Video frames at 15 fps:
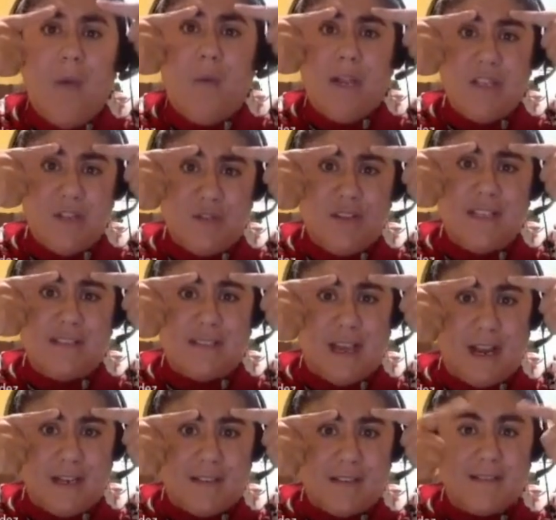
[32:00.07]
we do these
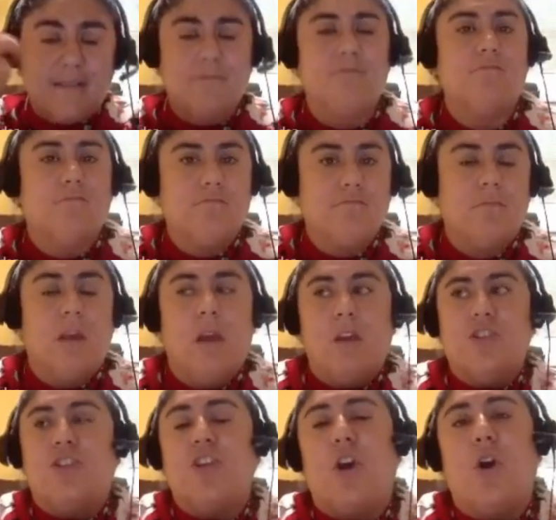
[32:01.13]
sites.
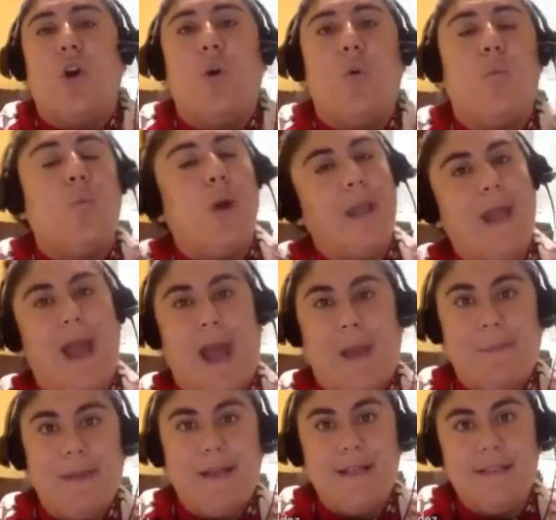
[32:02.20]
So what
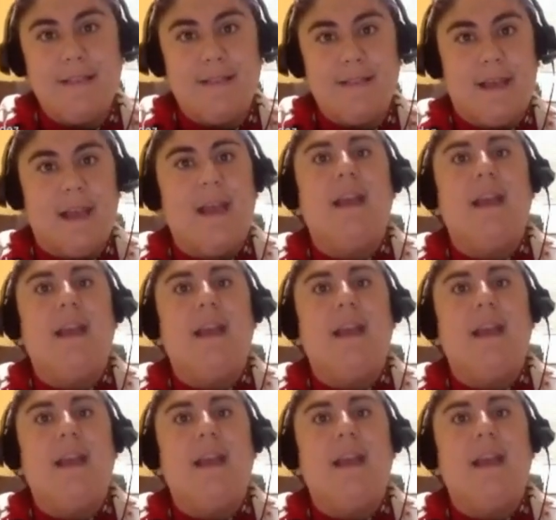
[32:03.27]
happens